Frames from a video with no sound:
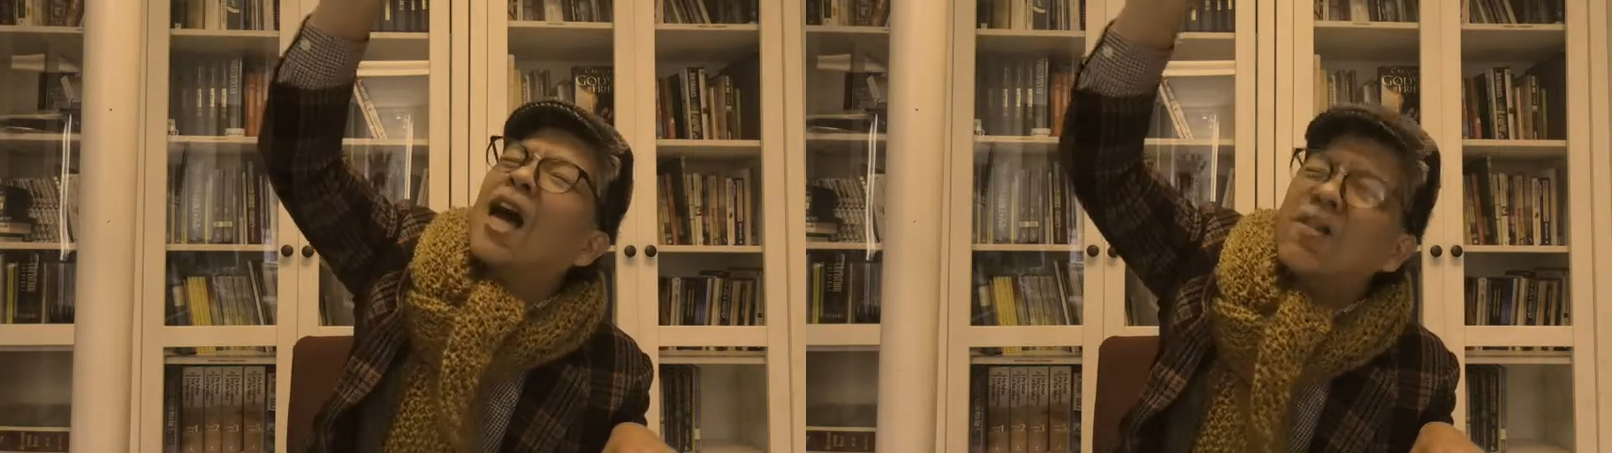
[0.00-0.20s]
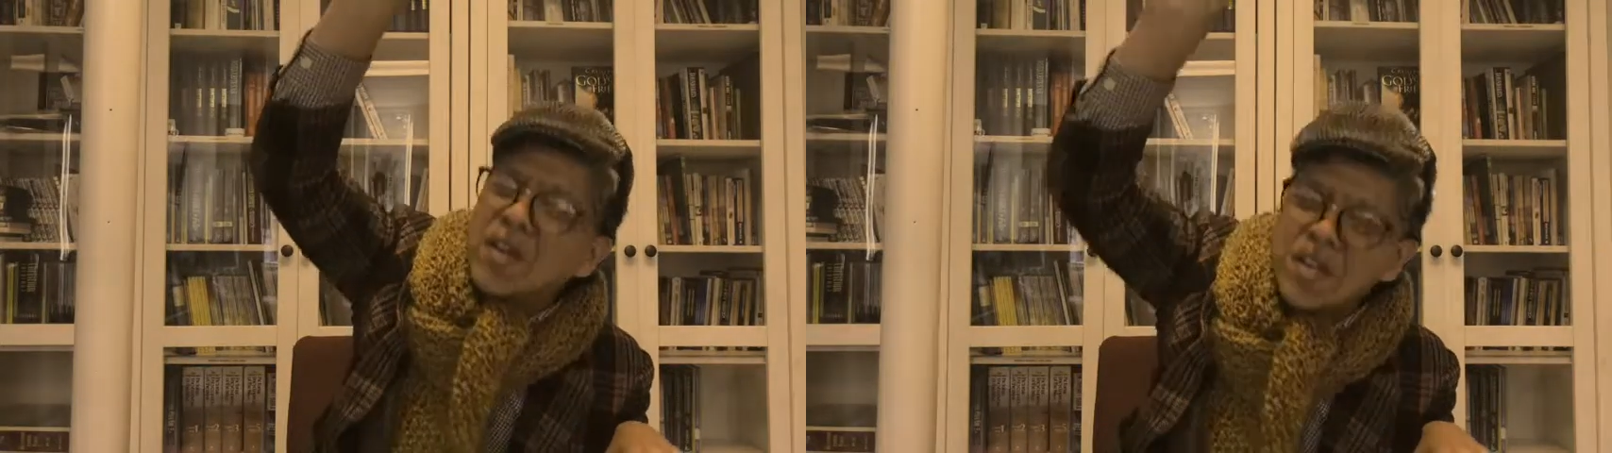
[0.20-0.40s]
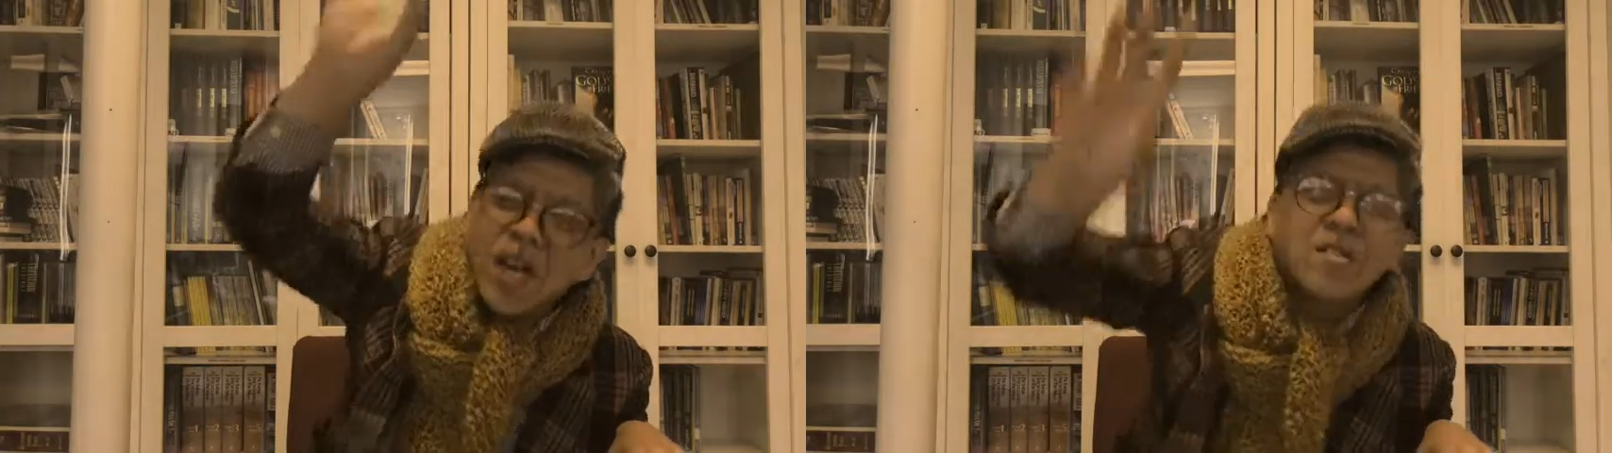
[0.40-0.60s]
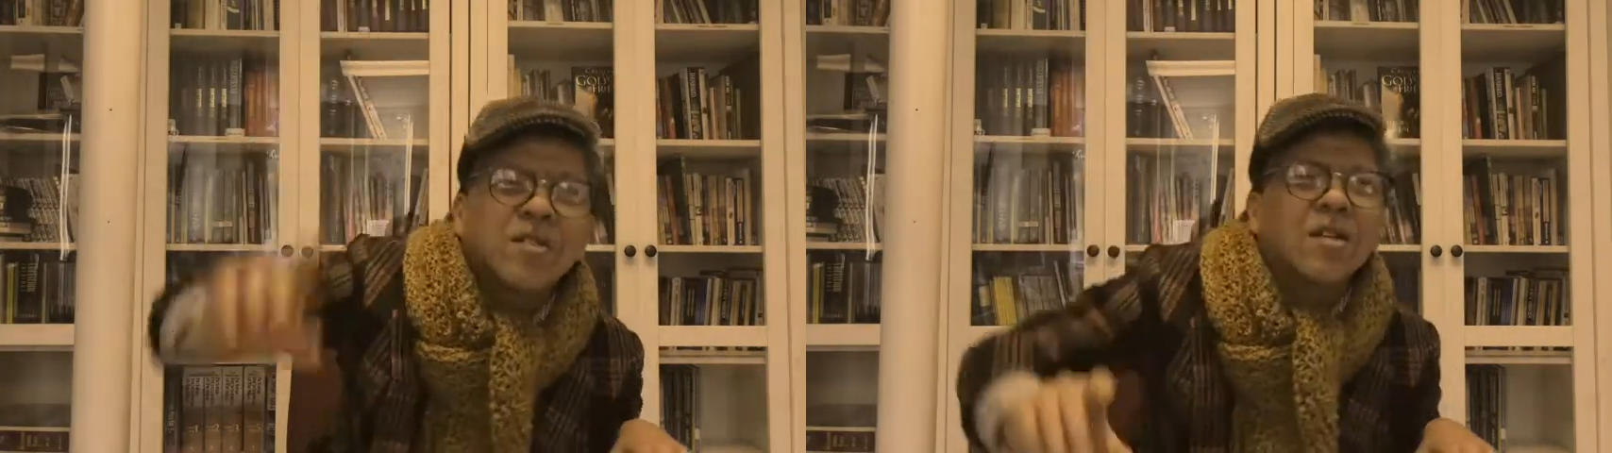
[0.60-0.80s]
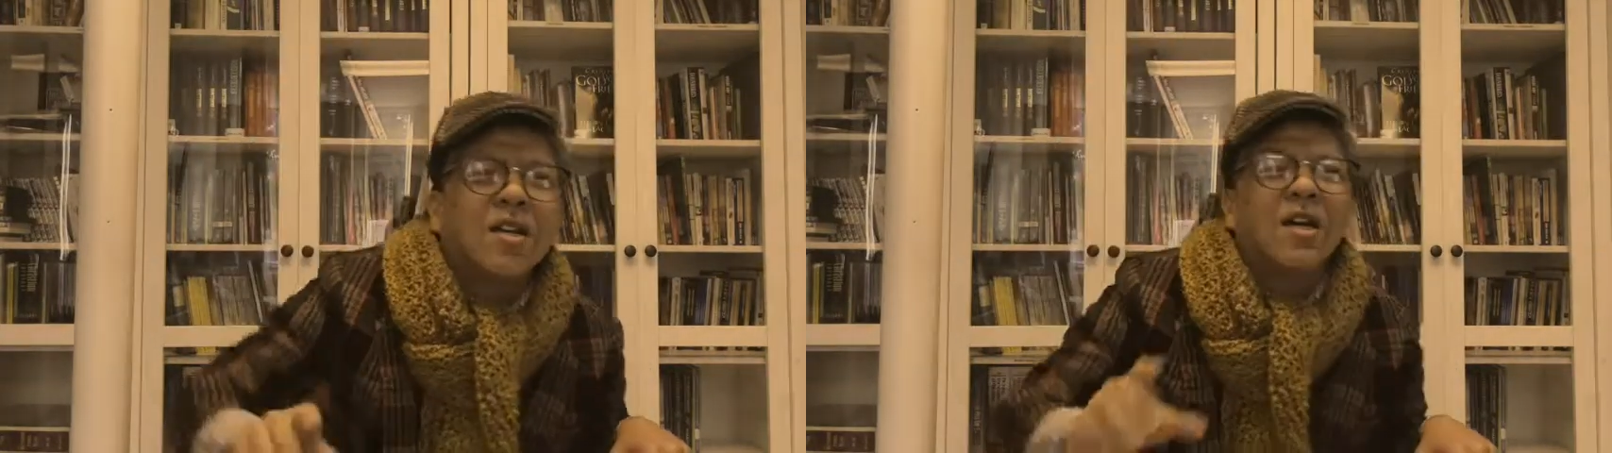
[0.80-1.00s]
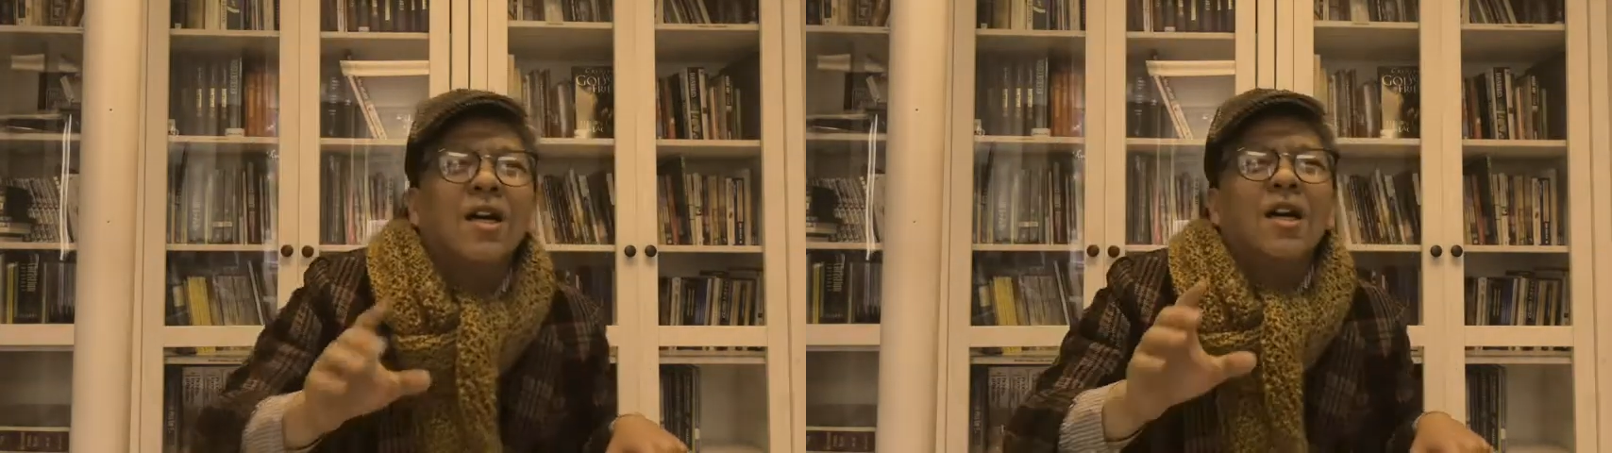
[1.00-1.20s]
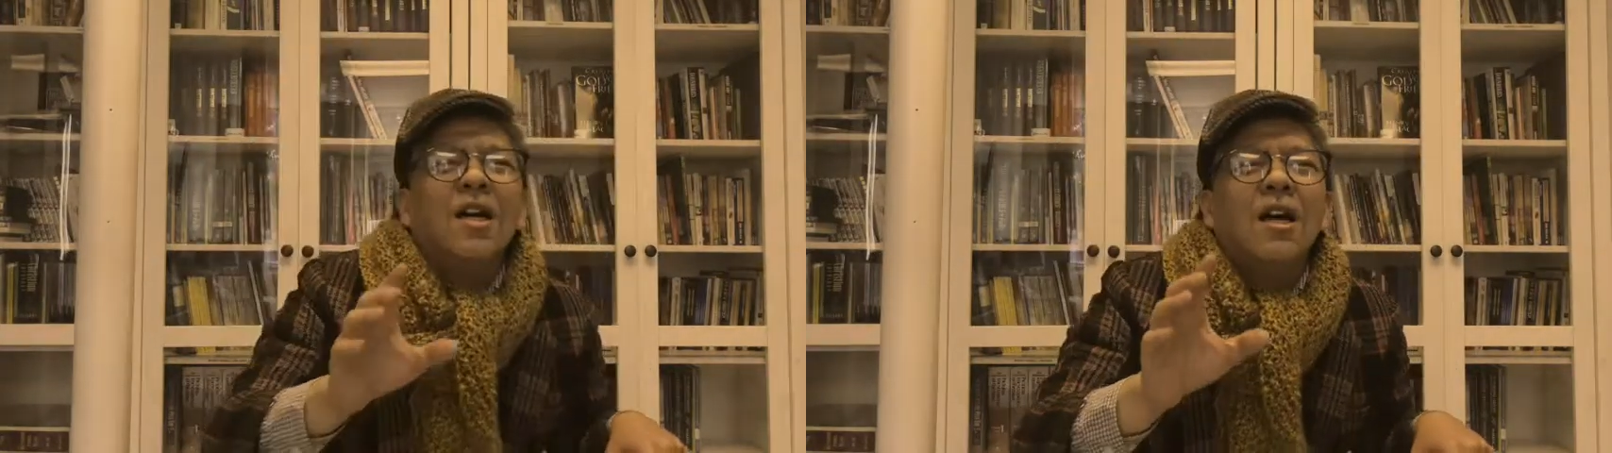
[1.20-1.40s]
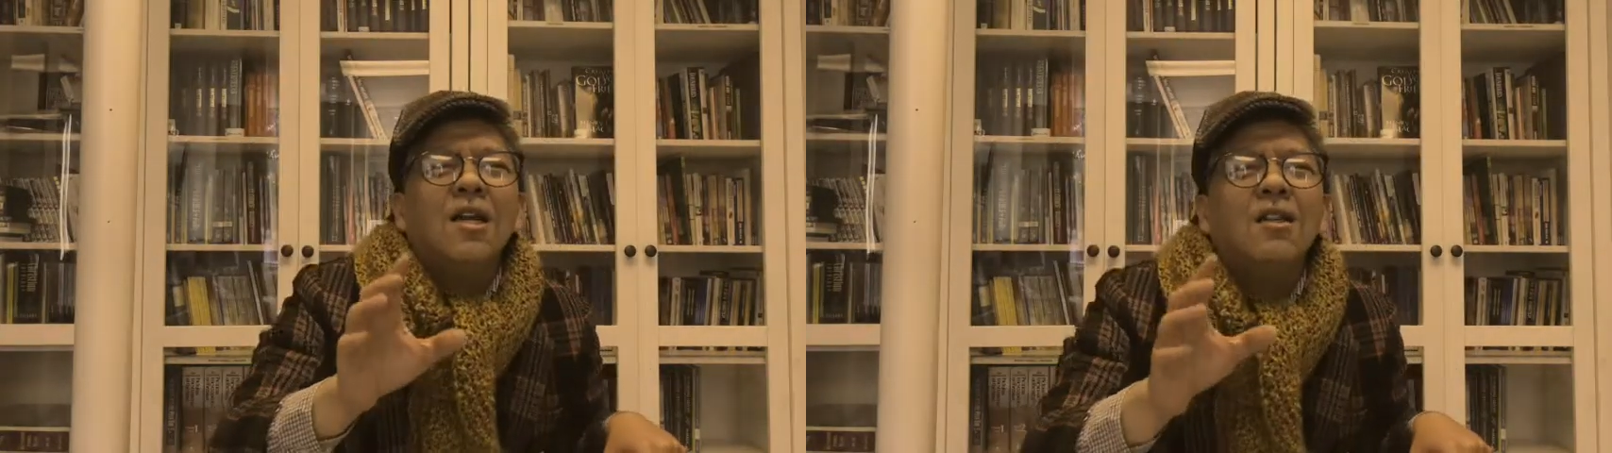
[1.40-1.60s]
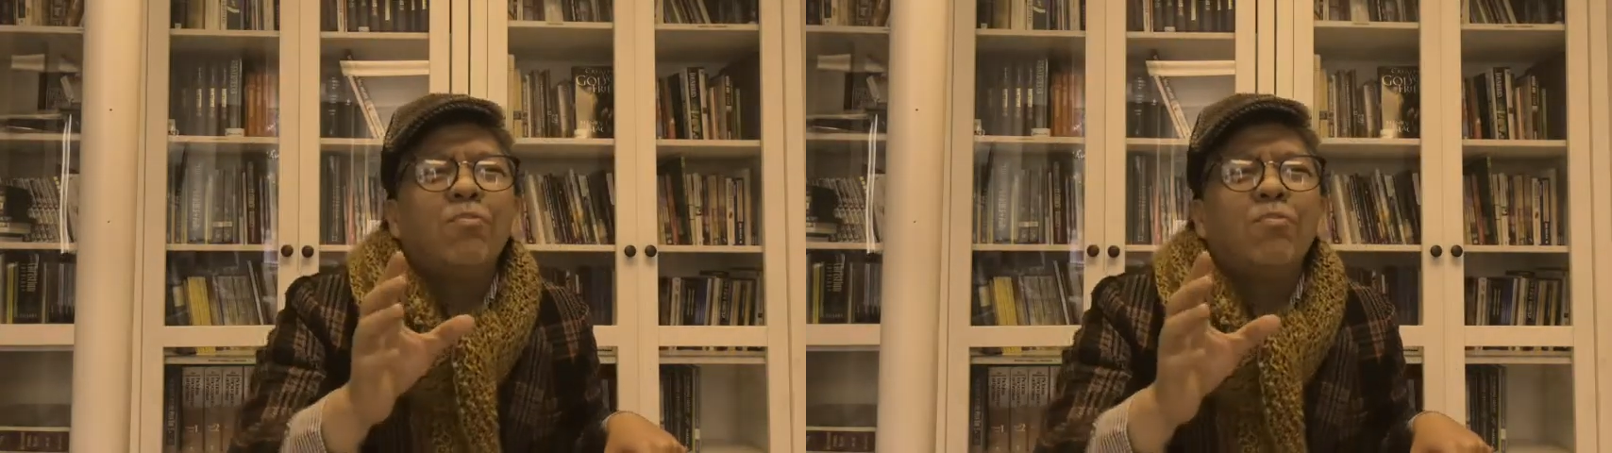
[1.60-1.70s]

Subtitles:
Heaven, yes. And